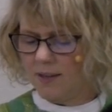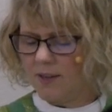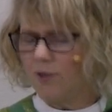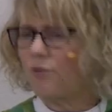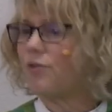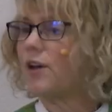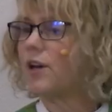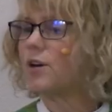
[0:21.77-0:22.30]
The
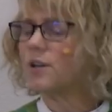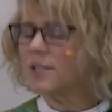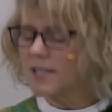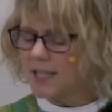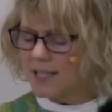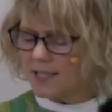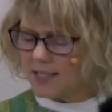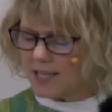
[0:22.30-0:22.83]

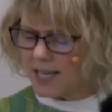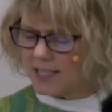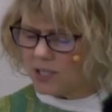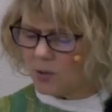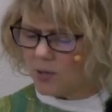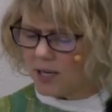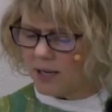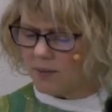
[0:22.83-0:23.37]
Pharisees said
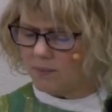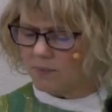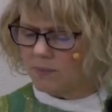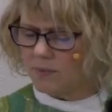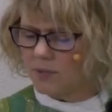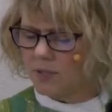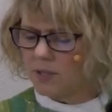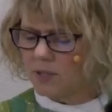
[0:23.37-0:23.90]
to him,
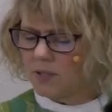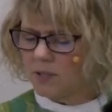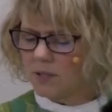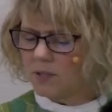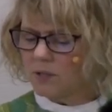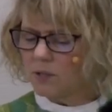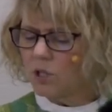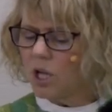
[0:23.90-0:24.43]

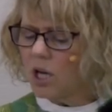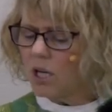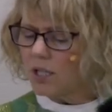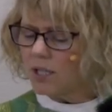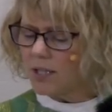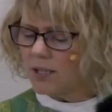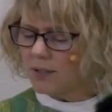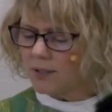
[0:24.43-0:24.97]

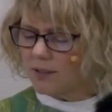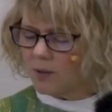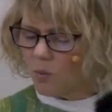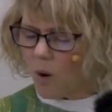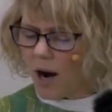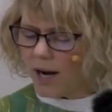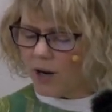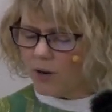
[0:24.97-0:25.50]
"Look,
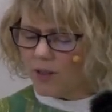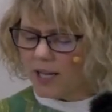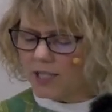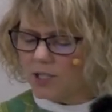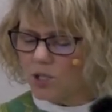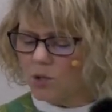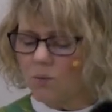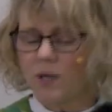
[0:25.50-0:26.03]
why are they
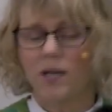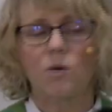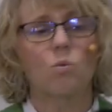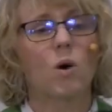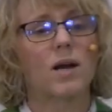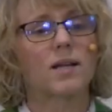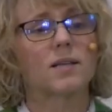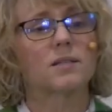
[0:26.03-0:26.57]
doing
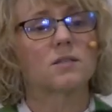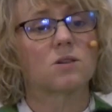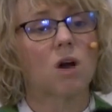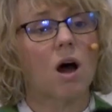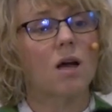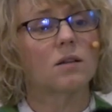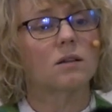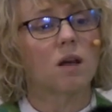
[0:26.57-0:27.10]
what is
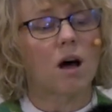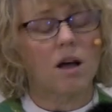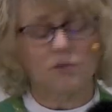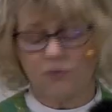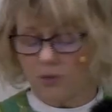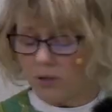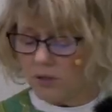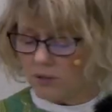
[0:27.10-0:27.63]
not
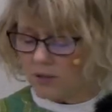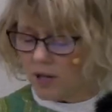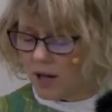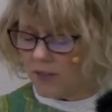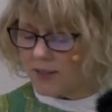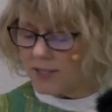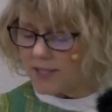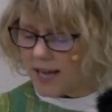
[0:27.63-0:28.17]
lawful
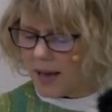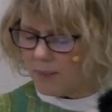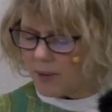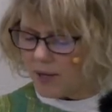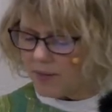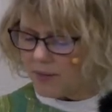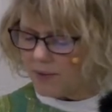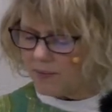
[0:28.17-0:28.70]
on the
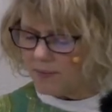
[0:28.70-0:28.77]
Sabbath?"